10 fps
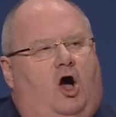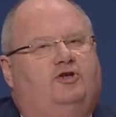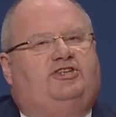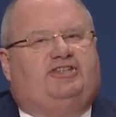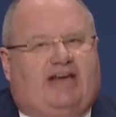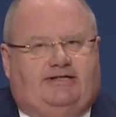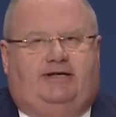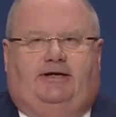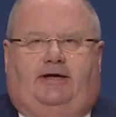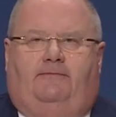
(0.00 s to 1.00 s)
On
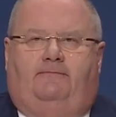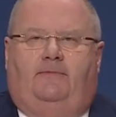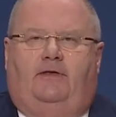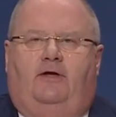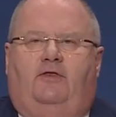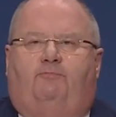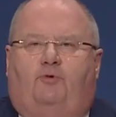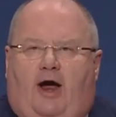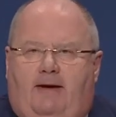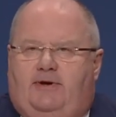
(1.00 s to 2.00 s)
Saturday, the
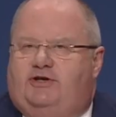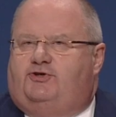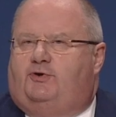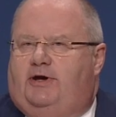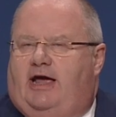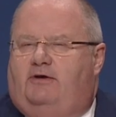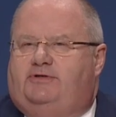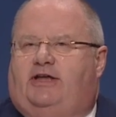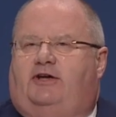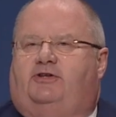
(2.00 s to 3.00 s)
Prime Minister
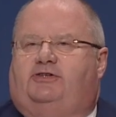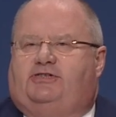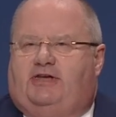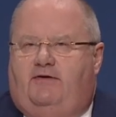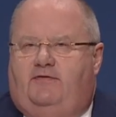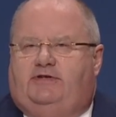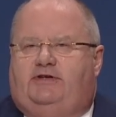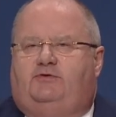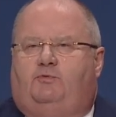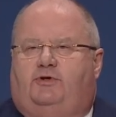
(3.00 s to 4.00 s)
announced that
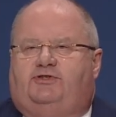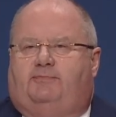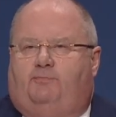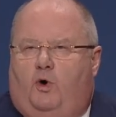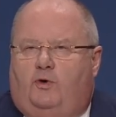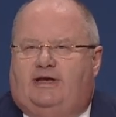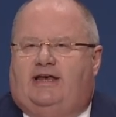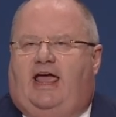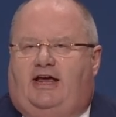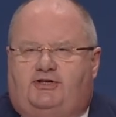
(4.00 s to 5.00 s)
Conservatives will support an
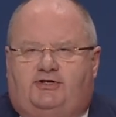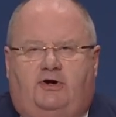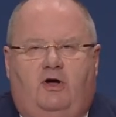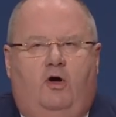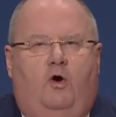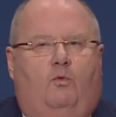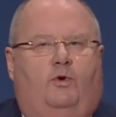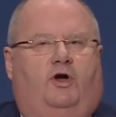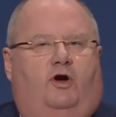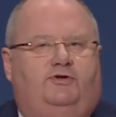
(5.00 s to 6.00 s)
extra
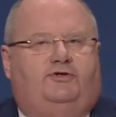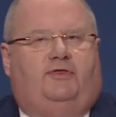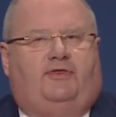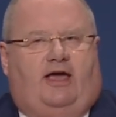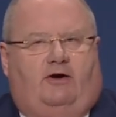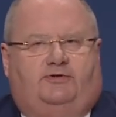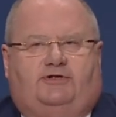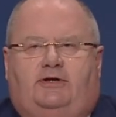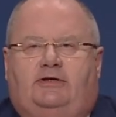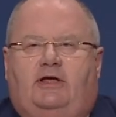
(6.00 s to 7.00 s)

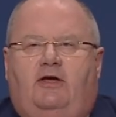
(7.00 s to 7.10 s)
100,000